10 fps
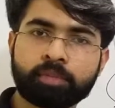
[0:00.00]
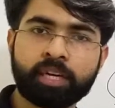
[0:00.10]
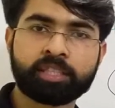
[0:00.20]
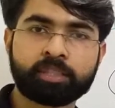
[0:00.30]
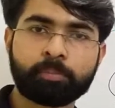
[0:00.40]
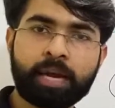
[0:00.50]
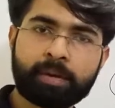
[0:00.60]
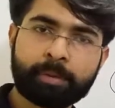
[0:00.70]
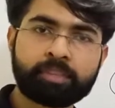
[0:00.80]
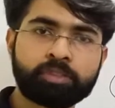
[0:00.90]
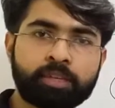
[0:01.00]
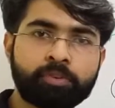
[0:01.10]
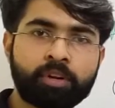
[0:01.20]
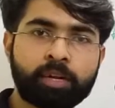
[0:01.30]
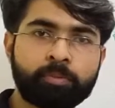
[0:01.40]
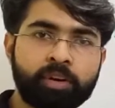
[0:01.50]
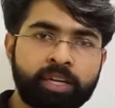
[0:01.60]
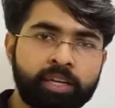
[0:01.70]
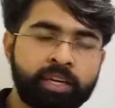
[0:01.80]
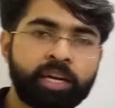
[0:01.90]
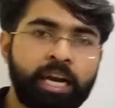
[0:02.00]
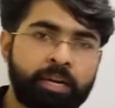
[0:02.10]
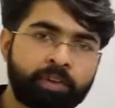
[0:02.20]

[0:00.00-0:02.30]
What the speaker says: it is a bad pathogen for our body. It